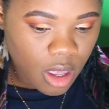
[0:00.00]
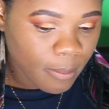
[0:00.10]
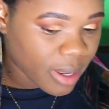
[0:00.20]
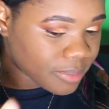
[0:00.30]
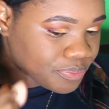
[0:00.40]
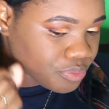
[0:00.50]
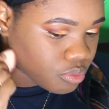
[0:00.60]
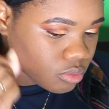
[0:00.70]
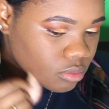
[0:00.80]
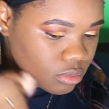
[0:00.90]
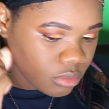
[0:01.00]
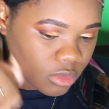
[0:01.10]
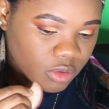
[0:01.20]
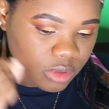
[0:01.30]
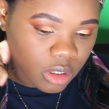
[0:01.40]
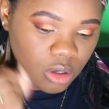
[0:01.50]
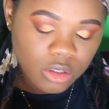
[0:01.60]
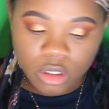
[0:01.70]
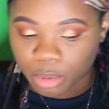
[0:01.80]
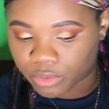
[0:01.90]
But it really
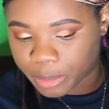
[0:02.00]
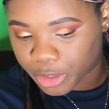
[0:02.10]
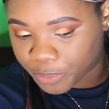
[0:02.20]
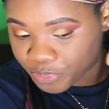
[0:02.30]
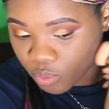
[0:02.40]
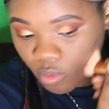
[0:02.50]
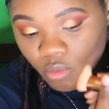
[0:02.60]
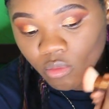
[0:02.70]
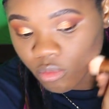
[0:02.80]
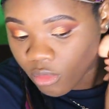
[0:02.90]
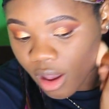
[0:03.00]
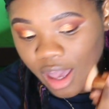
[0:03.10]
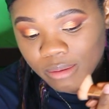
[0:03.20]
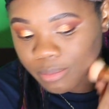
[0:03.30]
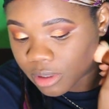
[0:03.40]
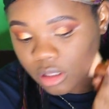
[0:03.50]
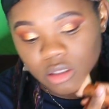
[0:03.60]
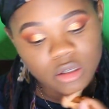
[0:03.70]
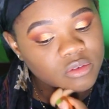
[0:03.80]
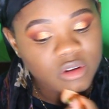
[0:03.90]
goes on the perimeter. I could be putting
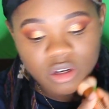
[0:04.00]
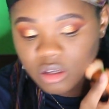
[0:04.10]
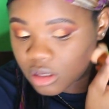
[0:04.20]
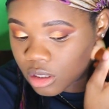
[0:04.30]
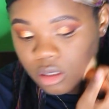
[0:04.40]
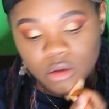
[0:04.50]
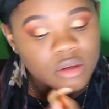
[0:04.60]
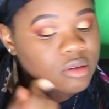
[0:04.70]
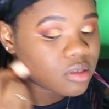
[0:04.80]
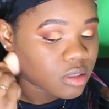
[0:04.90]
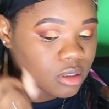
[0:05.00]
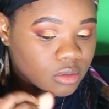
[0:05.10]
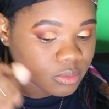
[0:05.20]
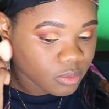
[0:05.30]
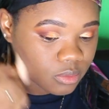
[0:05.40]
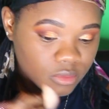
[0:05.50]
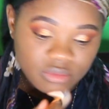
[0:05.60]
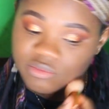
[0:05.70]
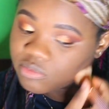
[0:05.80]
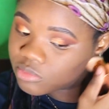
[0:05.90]
this on wrong, so
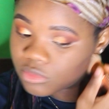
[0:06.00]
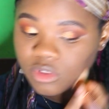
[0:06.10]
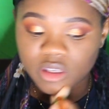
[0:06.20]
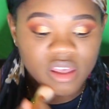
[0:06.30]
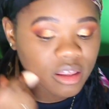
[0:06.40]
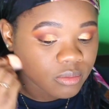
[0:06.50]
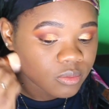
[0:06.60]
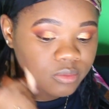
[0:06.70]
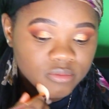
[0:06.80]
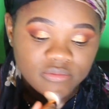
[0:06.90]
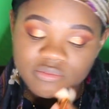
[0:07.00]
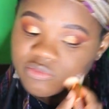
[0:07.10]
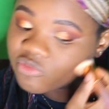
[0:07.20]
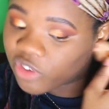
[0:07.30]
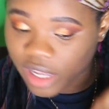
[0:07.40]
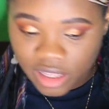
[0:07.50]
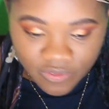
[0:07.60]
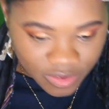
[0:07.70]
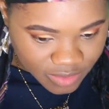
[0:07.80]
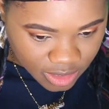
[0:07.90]
again, for like the
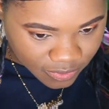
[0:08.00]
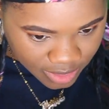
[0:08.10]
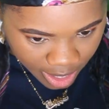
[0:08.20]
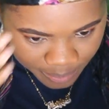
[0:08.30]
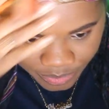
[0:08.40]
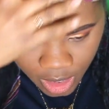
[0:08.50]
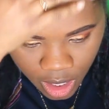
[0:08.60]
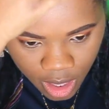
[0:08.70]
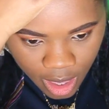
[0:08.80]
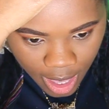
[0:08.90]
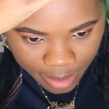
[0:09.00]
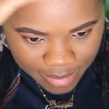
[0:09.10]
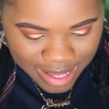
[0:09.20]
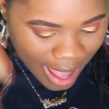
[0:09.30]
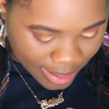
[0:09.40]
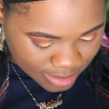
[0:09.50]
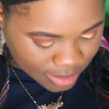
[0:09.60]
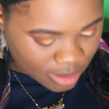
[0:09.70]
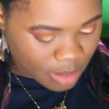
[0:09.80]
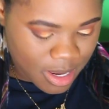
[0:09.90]
15th time, I am
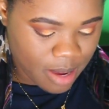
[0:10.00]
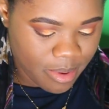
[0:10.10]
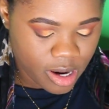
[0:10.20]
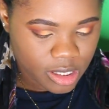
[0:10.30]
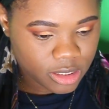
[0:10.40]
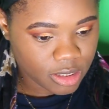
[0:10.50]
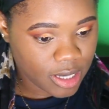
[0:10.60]
not a makeup artist.